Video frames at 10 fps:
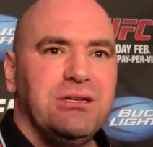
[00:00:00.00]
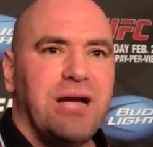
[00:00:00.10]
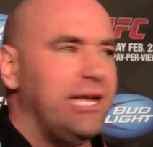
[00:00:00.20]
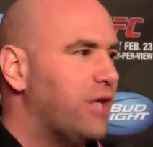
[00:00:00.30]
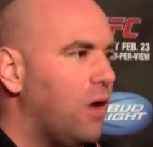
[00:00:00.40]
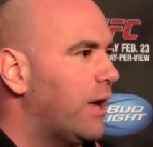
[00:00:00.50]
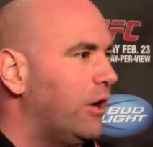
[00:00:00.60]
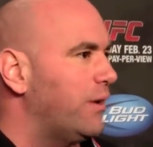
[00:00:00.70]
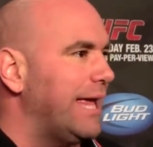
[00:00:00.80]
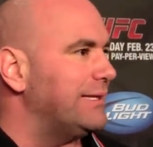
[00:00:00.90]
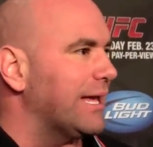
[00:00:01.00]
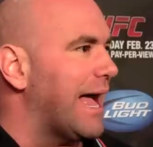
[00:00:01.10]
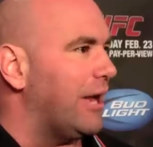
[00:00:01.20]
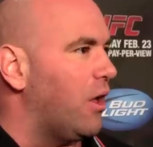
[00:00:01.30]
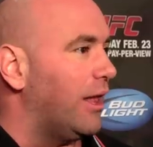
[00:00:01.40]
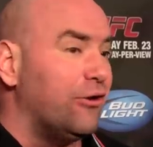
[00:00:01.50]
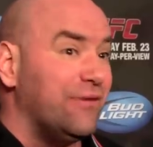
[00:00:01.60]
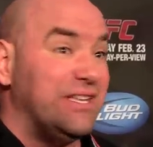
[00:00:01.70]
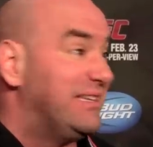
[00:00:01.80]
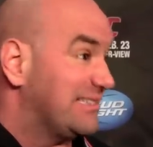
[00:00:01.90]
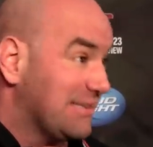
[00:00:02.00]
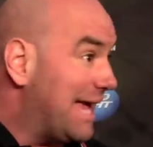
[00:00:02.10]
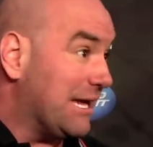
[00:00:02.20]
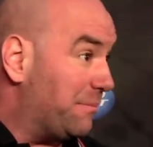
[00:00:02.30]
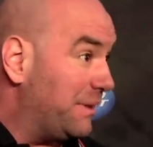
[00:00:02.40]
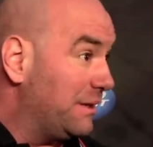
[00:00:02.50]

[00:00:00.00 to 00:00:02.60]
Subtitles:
I don't. I don't hate the guy at all. I don't even dislike him.